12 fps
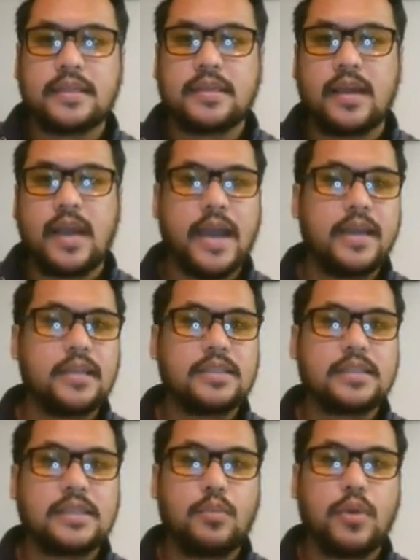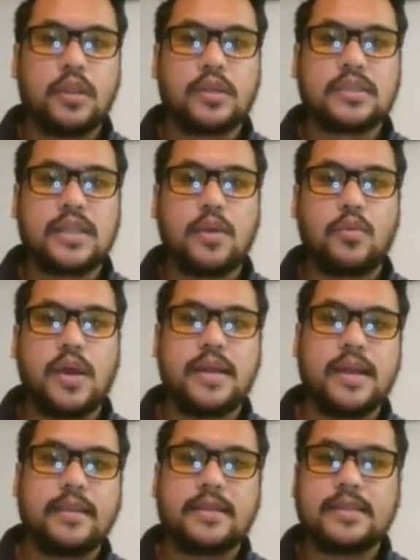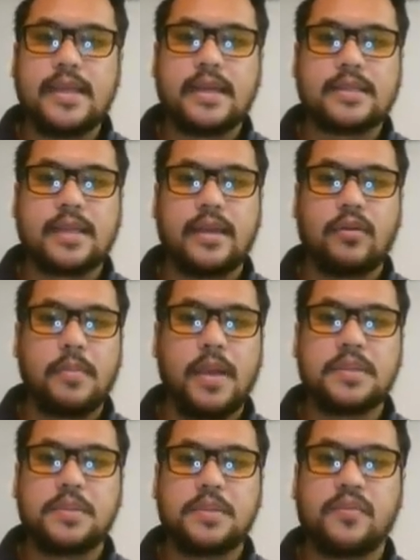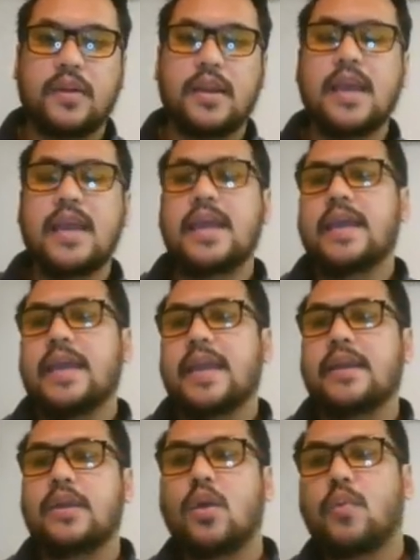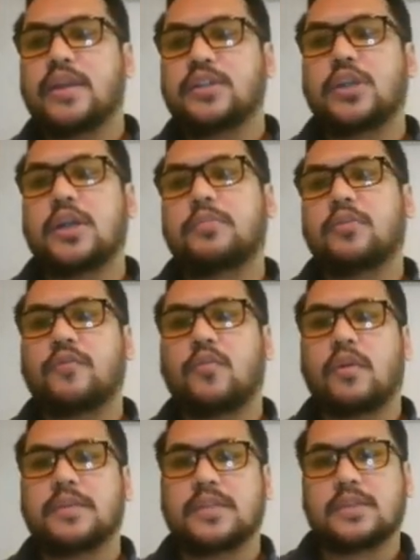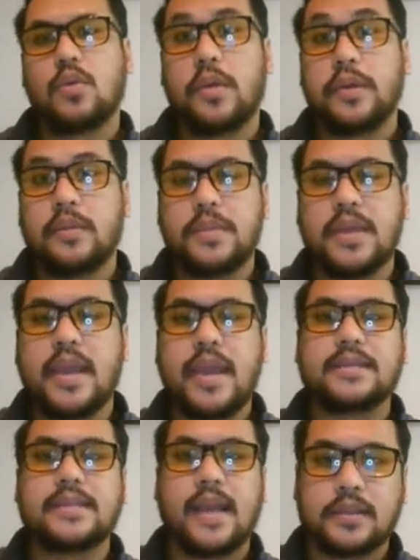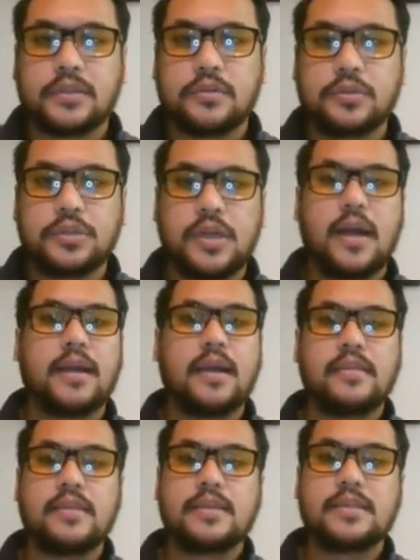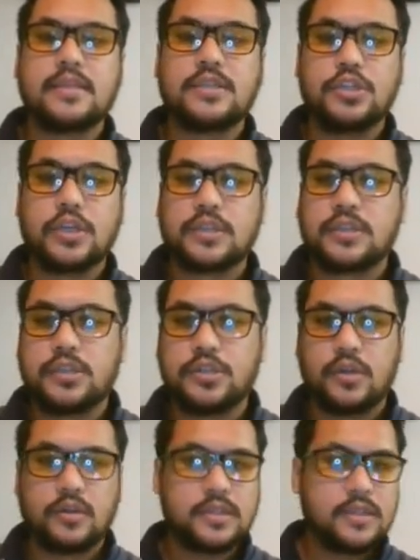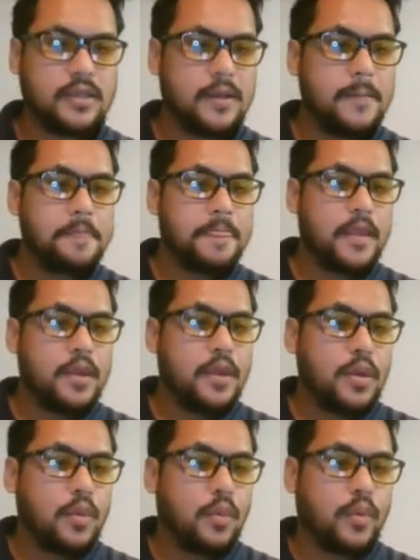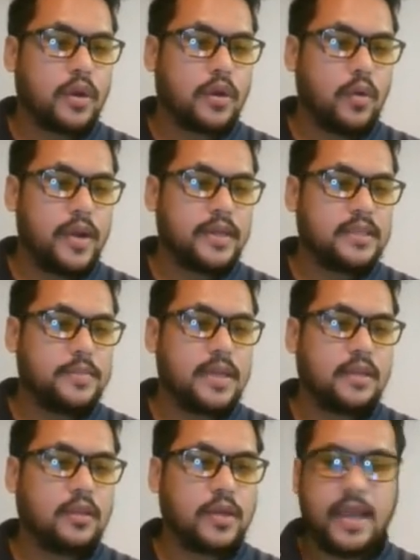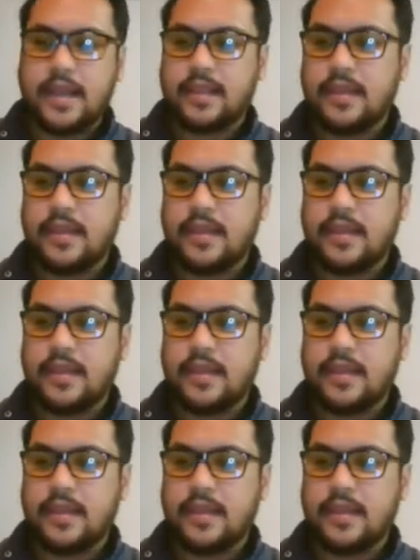it kind of somewhat looks like one, and the TS kind of reminds you of one. In no way, shape, or form is this going to be a tactical shotgun. This is just a Jolt. We're going to be looking at the